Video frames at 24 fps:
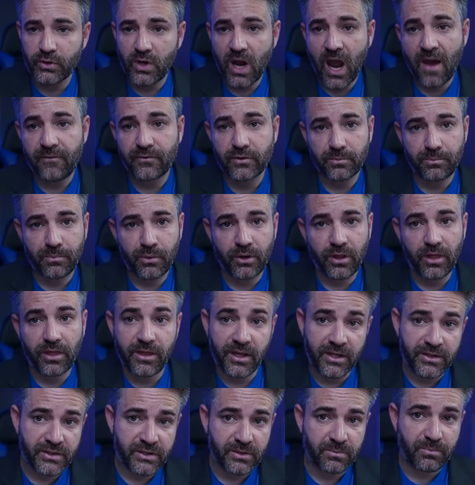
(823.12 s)
have to put
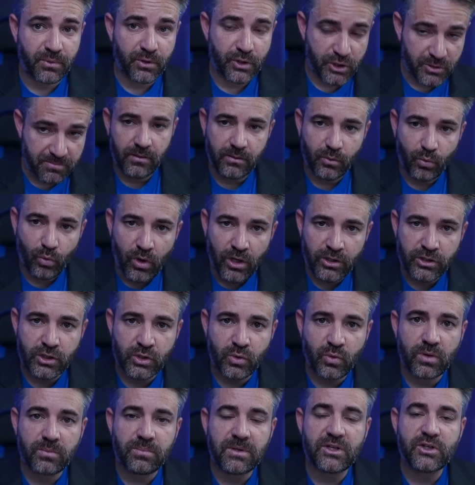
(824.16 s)
this in perspective. What you
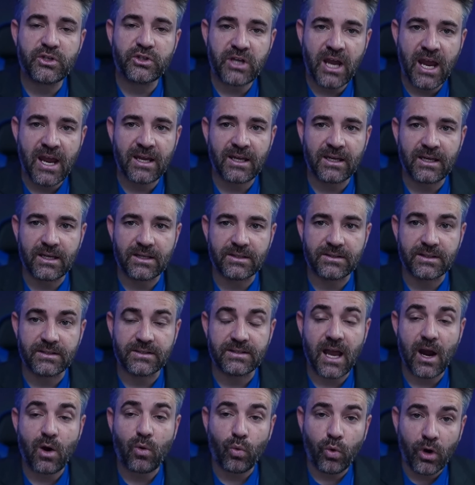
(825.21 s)
would be saying is
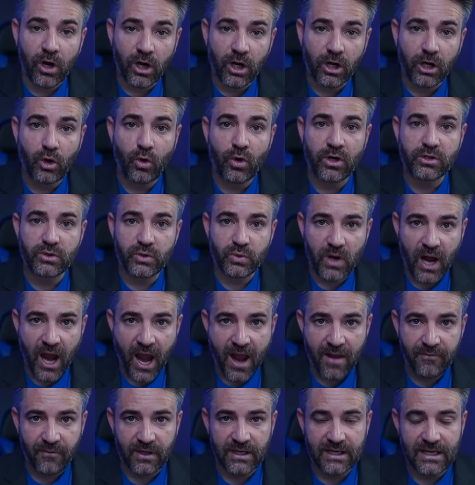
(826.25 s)
that we're going to
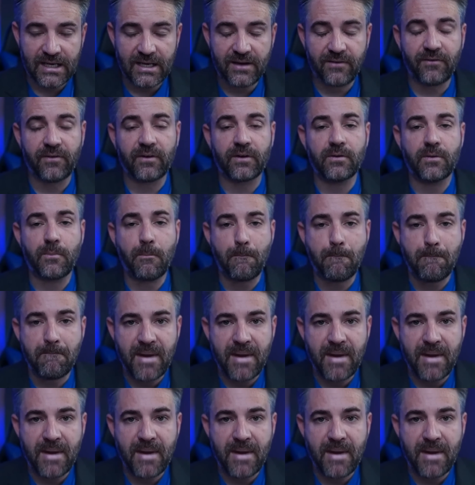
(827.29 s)
have an even